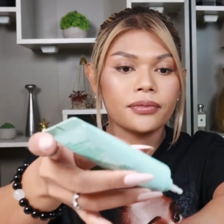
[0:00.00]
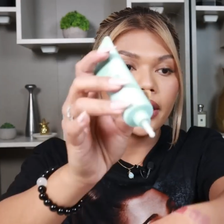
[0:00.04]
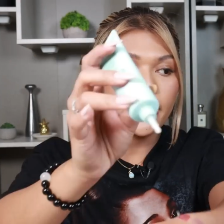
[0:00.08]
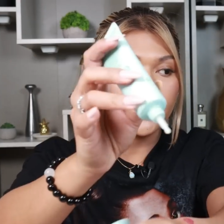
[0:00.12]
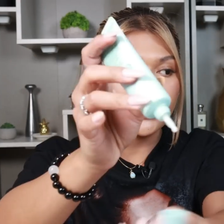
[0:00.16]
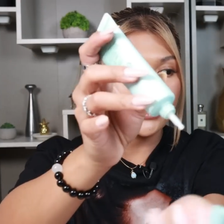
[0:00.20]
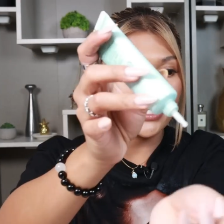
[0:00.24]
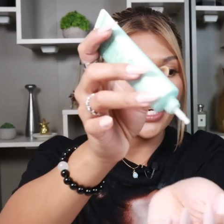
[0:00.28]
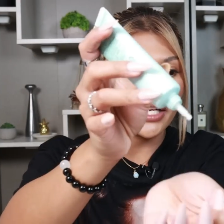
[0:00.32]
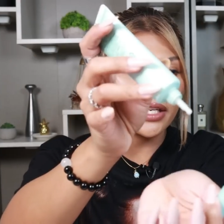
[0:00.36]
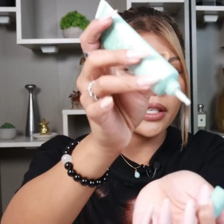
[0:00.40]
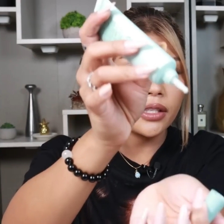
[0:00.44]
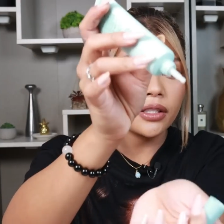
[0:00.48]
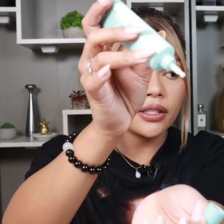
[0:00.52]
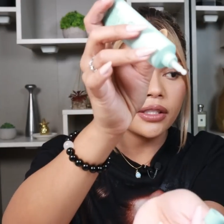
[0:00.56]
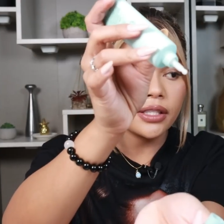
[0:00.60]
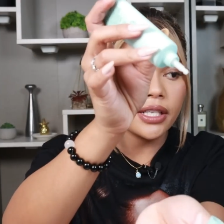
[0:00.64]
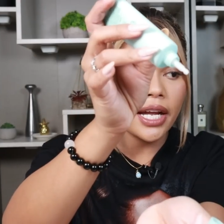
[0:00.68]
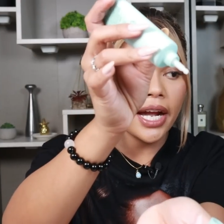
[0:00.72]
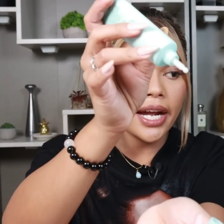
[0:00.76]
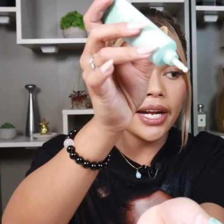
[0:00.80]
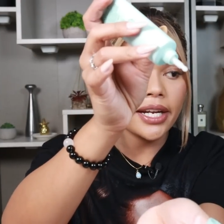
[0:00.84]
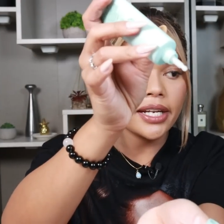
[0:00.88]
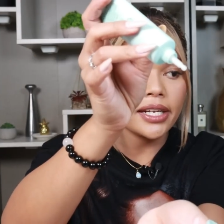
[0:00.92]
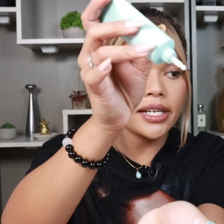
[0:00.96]
It's like
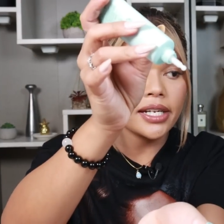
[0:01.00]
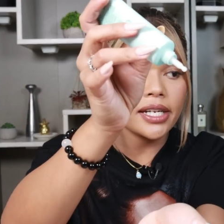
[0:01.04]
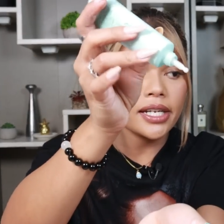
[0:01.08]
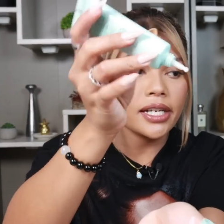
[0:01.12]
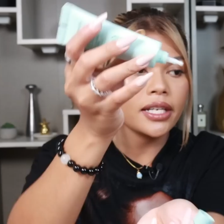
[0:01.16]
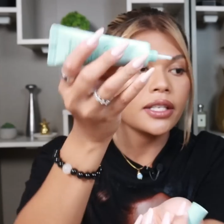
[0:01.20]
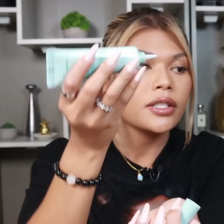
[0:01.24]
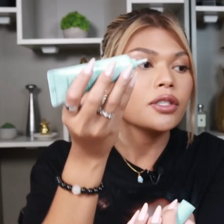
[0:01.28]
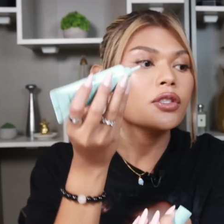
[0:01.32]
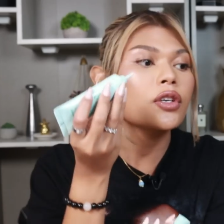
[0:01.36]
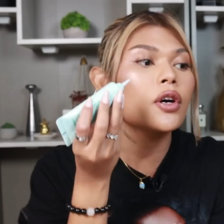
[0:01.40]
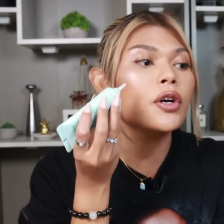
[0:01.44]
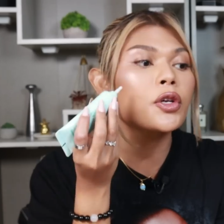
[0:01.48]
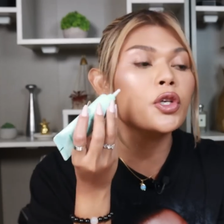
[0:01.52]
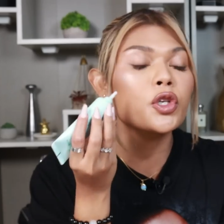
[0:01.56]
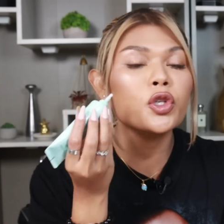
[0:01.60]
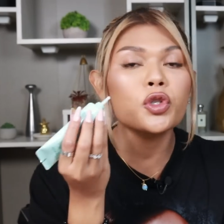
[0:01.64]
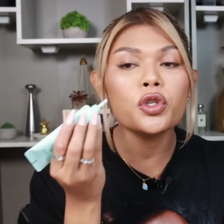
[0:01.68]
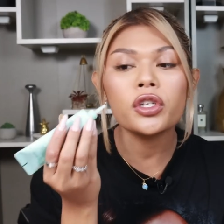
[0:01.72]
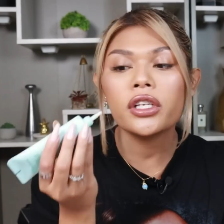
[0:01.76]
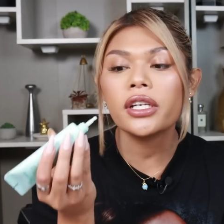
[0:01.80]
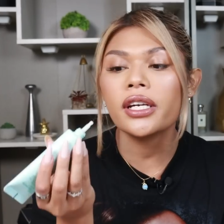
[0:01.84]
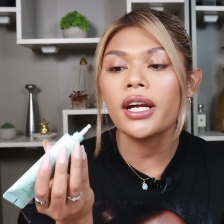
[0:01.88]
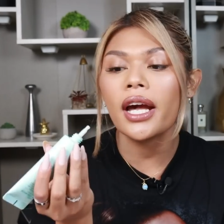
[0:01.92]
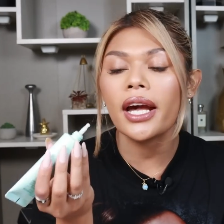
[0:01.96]
tiny, so
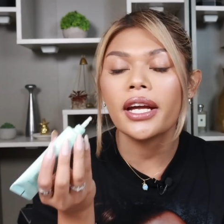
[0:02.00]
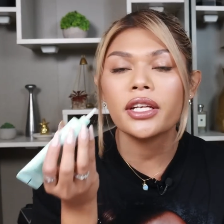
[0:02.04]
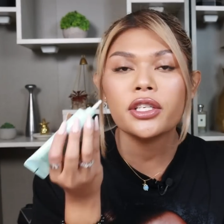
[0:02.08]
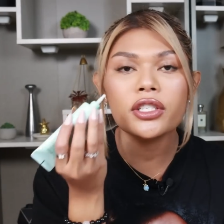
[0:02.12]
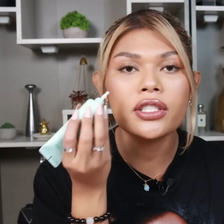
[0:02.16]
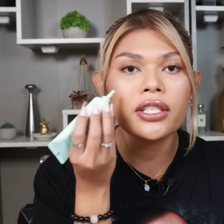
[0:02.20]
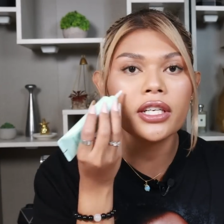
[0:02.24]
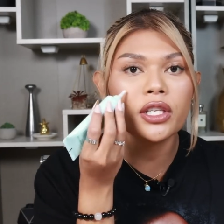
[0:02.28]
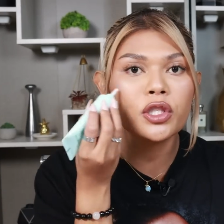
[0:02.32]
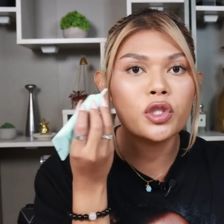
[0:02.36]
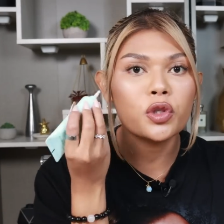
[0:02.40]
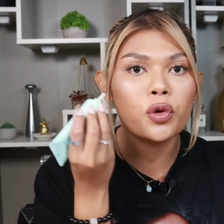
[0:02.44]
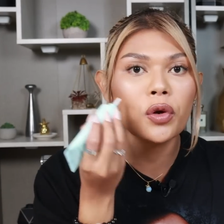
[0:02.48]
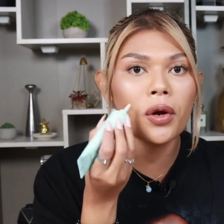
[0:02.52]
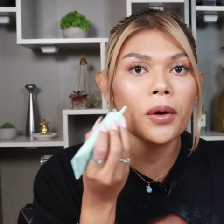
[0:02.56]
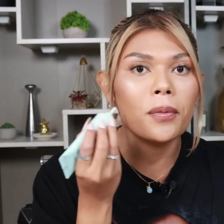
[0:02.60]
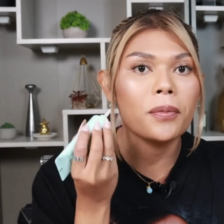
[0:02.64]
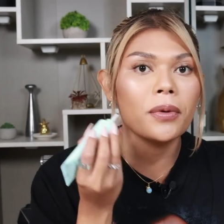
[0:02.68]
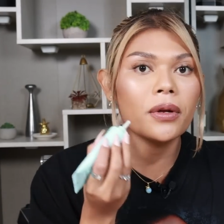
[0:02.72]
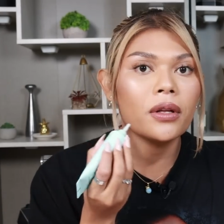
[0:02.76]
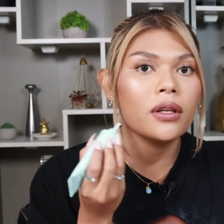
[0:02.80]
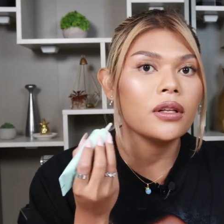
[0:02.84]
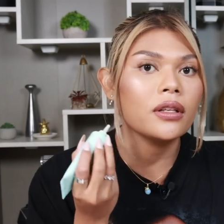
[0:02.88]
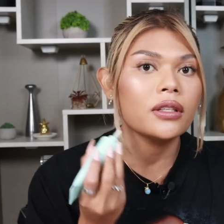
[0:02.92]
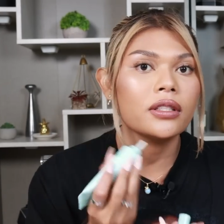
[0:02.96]
usually I just like
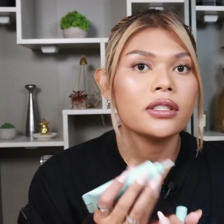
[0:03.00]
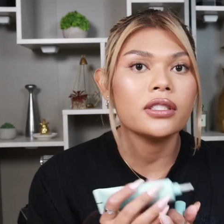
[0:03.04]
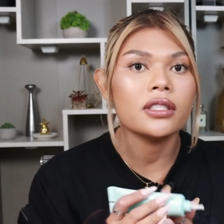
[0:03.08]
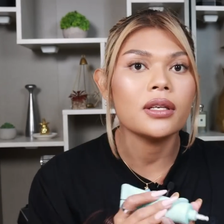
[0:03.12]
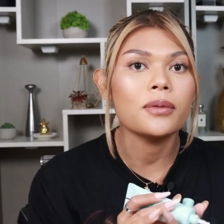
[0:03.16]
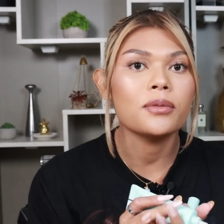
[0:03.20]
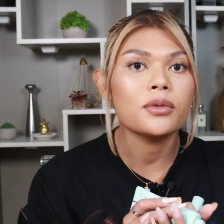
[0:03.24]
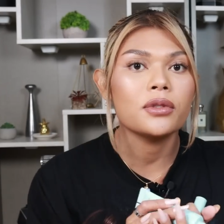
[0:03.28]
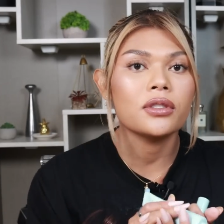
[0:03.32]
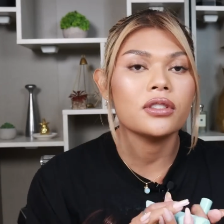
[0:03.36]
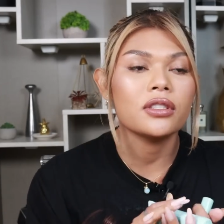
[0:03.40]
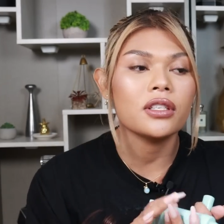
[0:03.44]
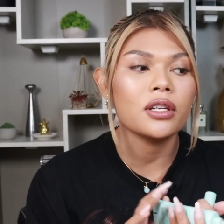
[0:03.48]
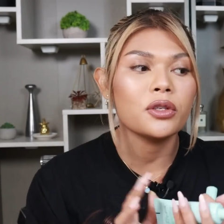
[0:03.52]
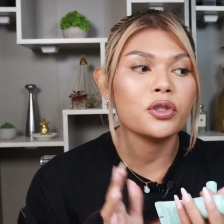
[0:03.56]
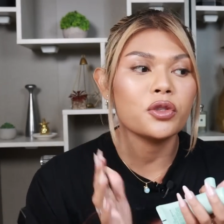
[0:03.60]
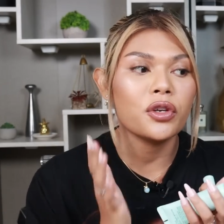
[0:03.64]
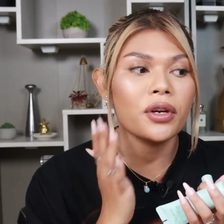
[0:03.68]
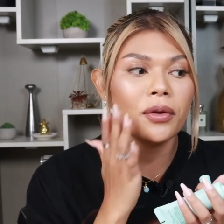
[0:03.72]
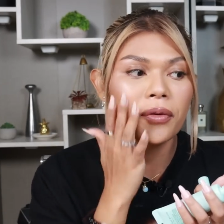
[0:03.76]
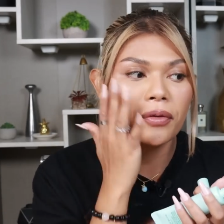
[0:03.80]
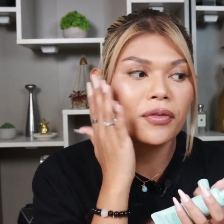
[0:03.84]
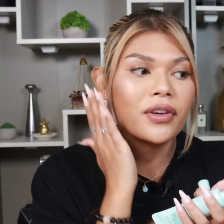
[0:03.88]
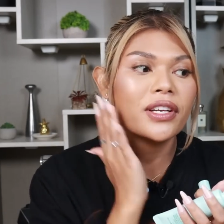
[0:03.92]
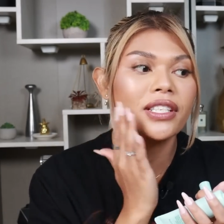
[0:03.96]
scribble some
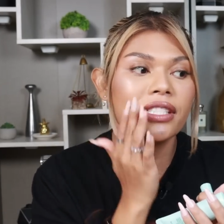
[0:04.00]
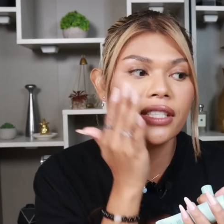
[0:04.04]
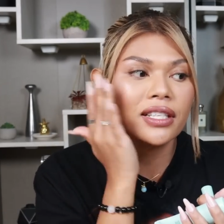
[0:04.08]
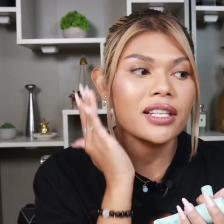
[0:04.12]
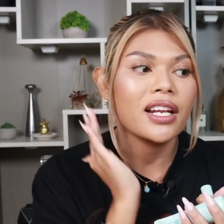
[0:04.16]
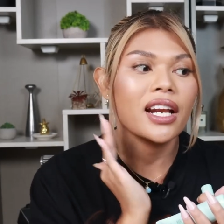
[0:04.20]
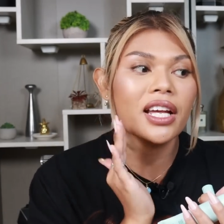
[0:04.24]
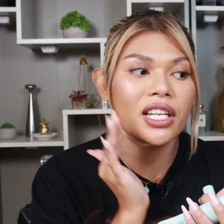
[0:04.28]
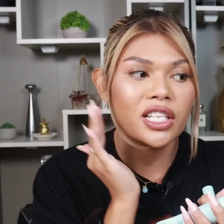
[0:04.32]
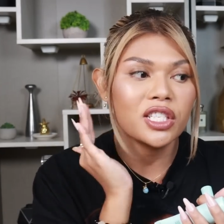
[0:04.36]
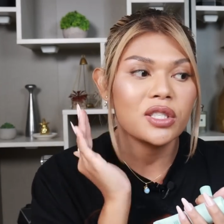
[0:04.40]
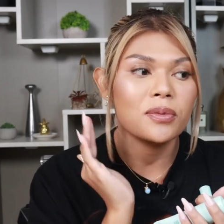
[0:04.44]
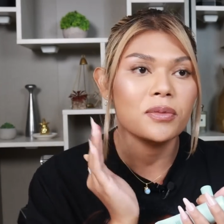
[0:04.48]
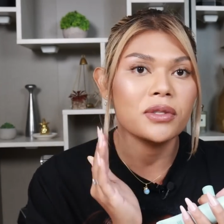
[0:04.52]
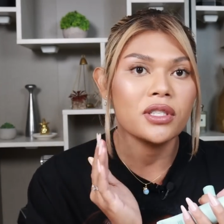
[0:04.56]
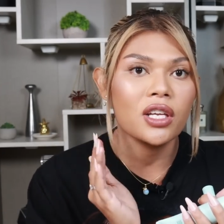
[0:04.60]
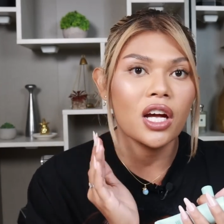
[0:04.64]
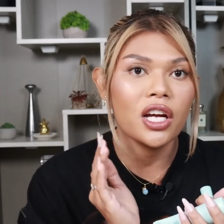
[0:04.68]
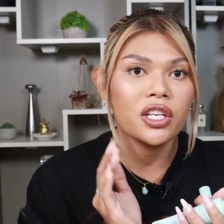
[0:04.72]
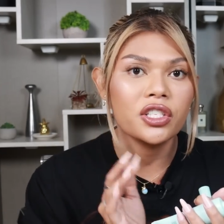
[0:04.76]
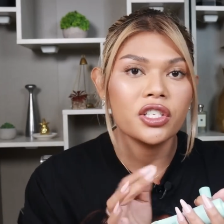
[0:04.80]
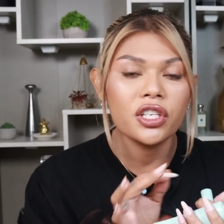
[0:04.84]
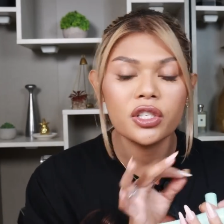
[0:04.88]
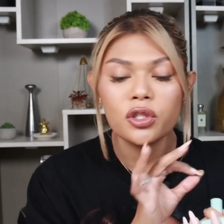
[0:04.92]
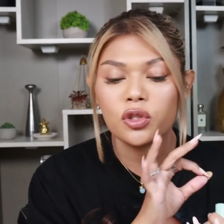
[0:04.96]
sunscreen on my face and then I just
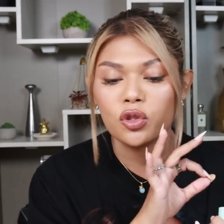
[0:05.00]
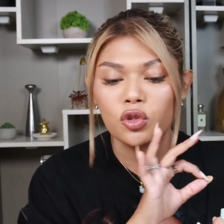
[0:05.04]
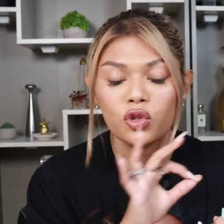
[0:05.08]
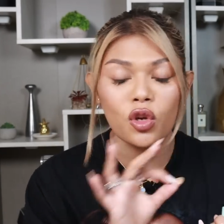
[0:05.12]
massage it.